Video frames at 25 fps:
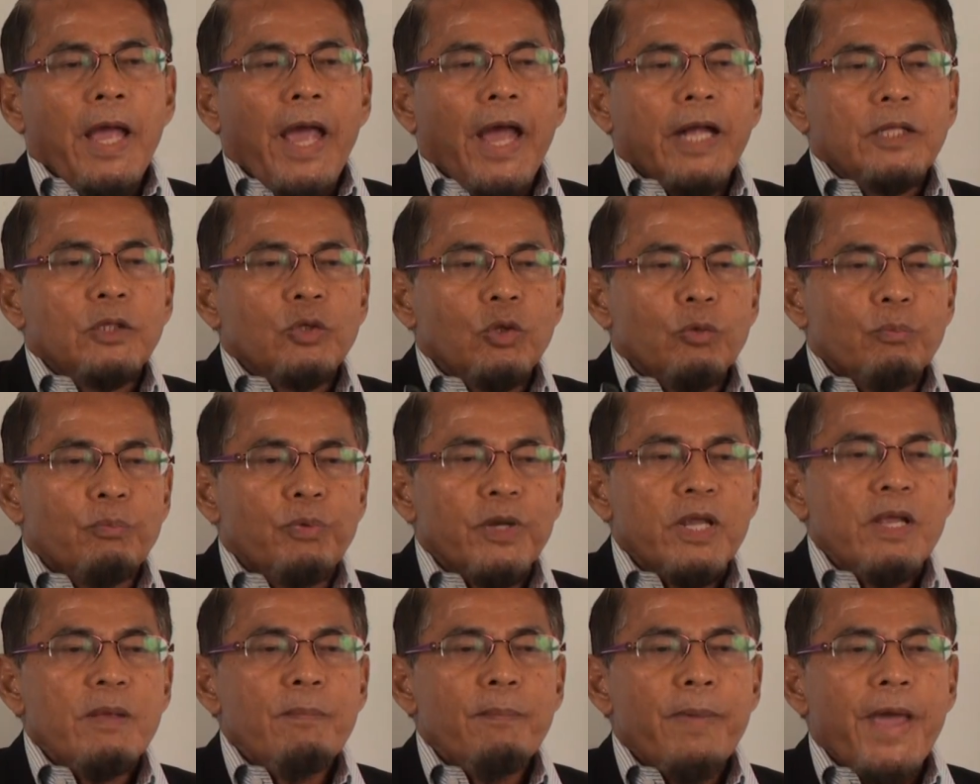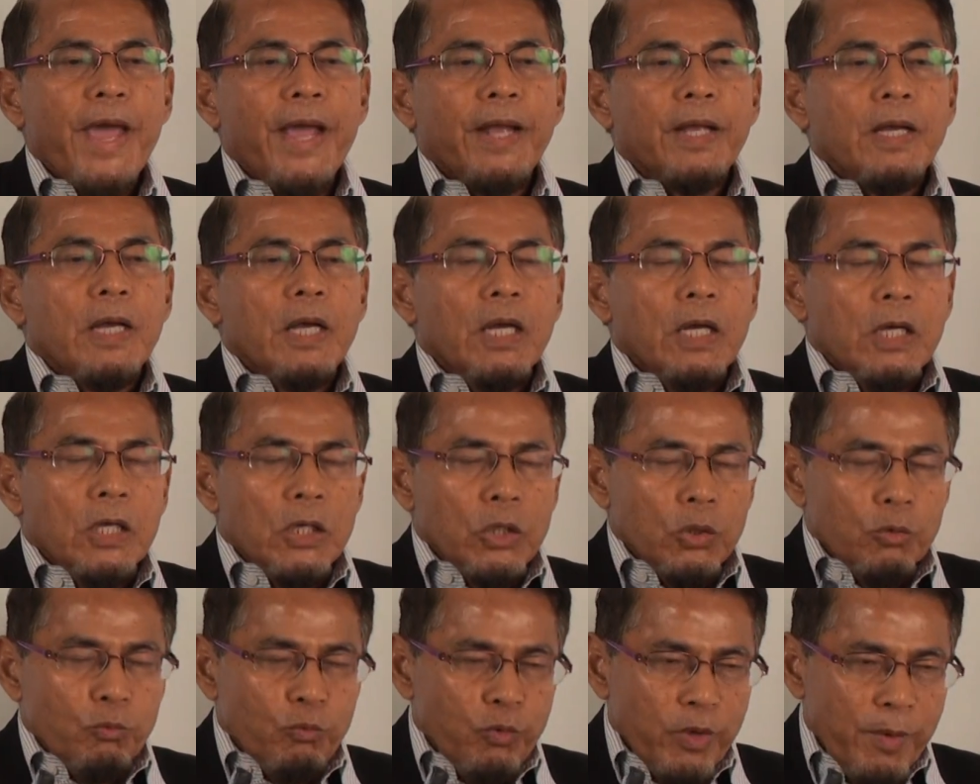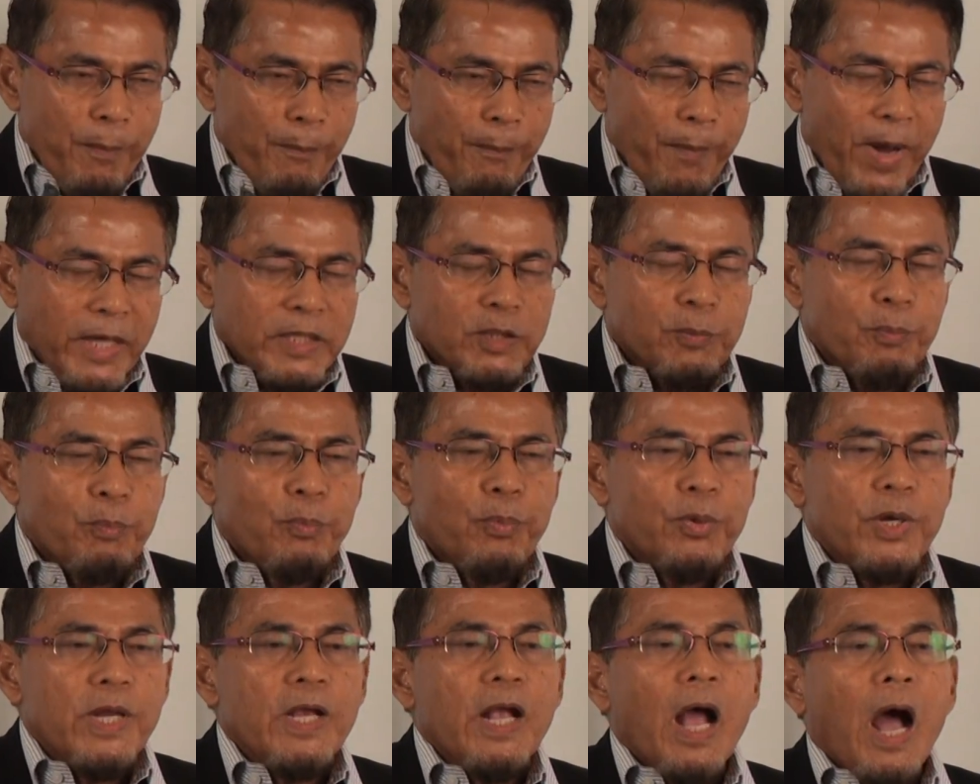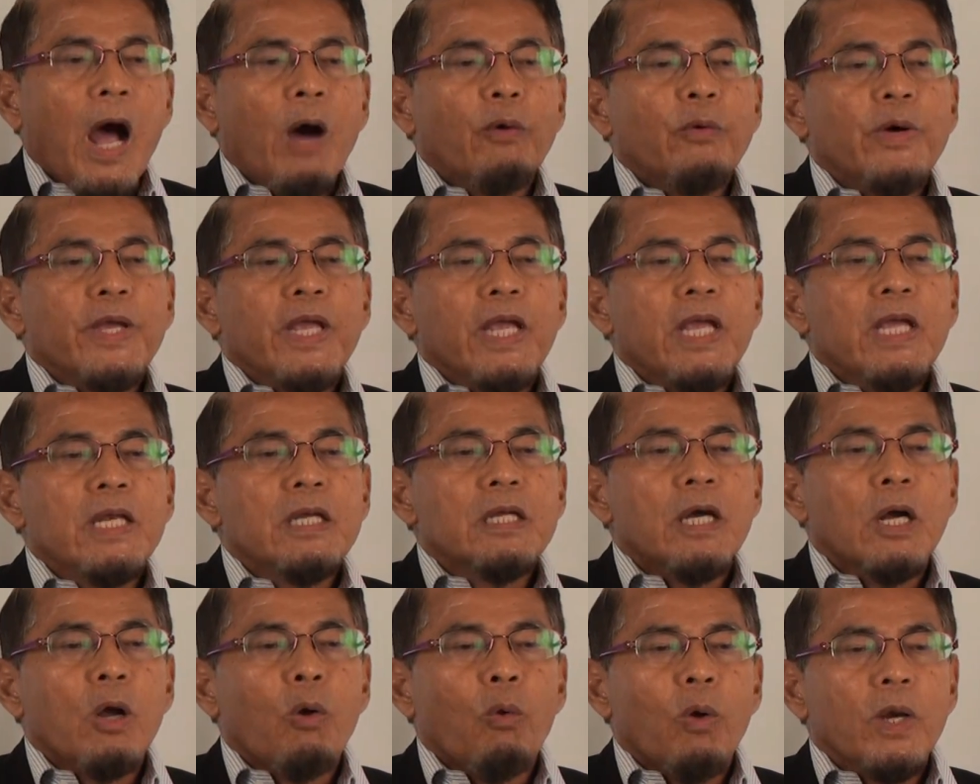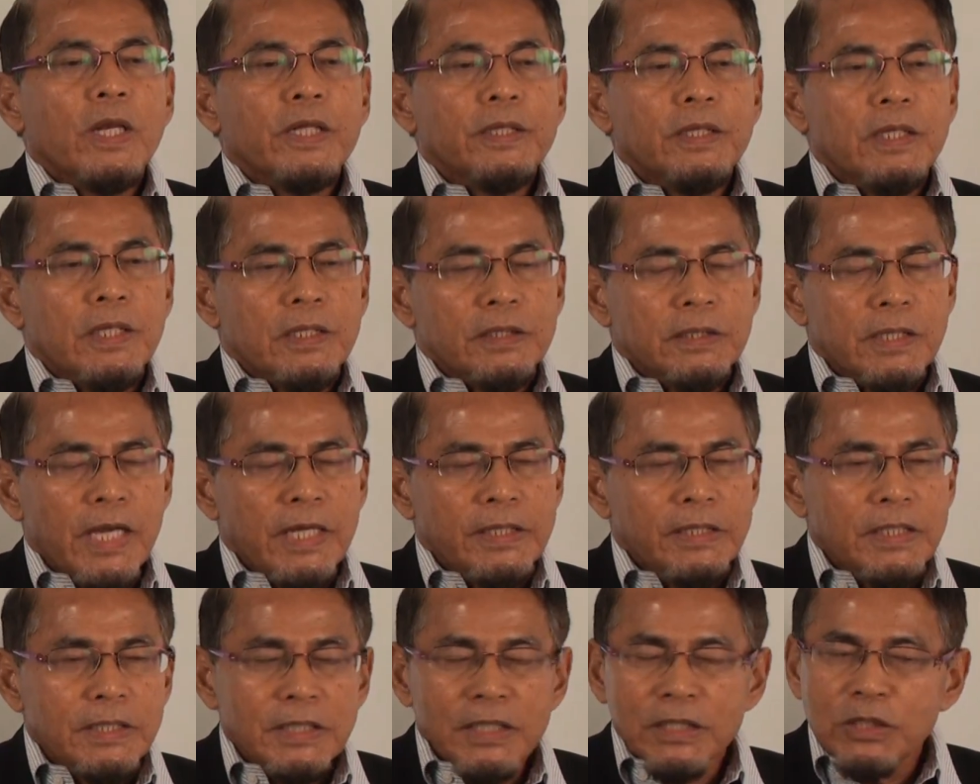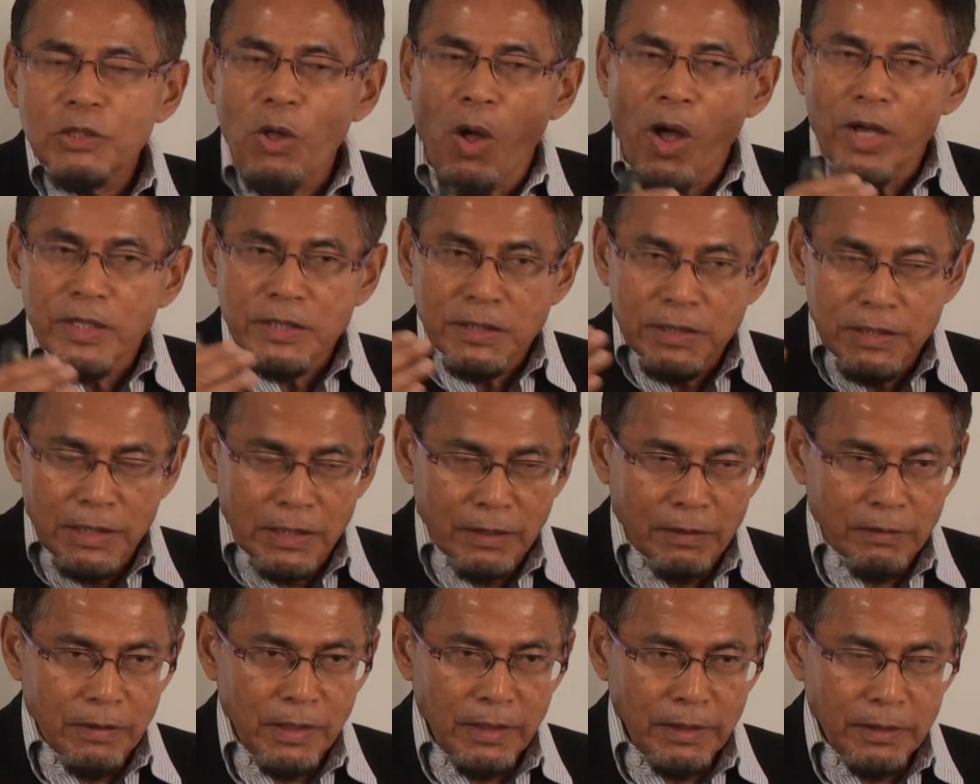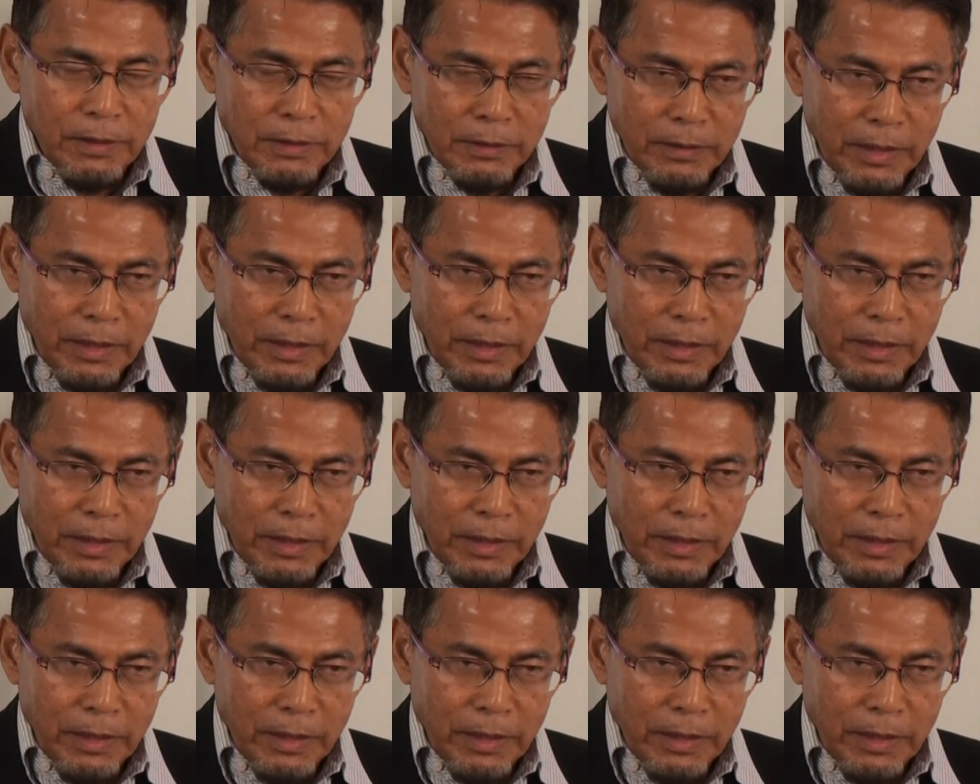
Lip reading: And to bring back, we must bring our inner qualities. This is not a secret.